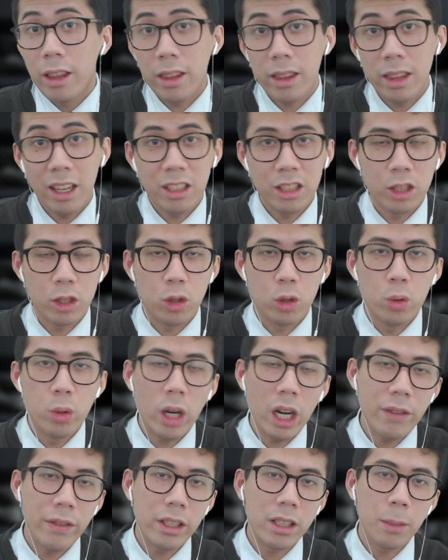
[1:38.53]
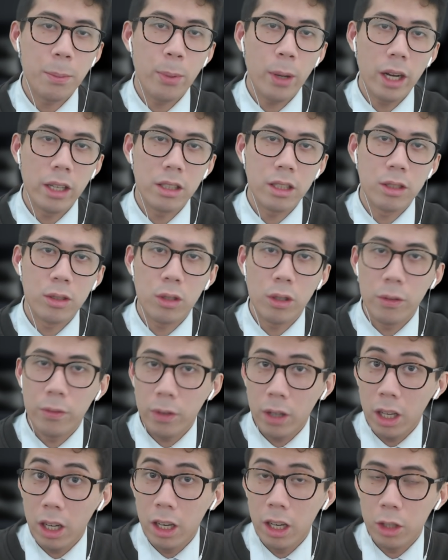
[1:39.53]
thus driving the prices of
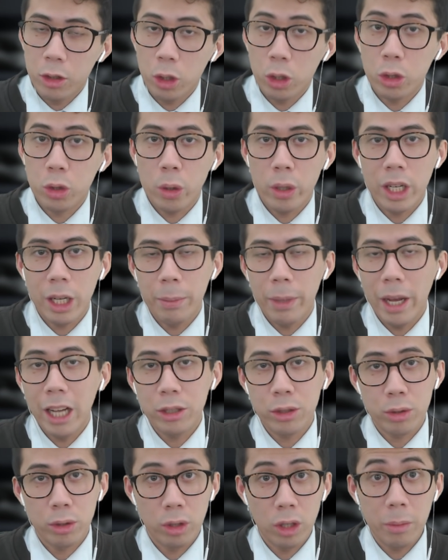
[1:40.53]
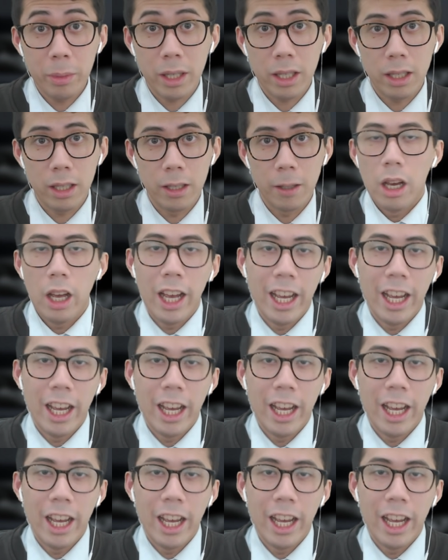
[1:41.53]
Dogecoin up astronomically.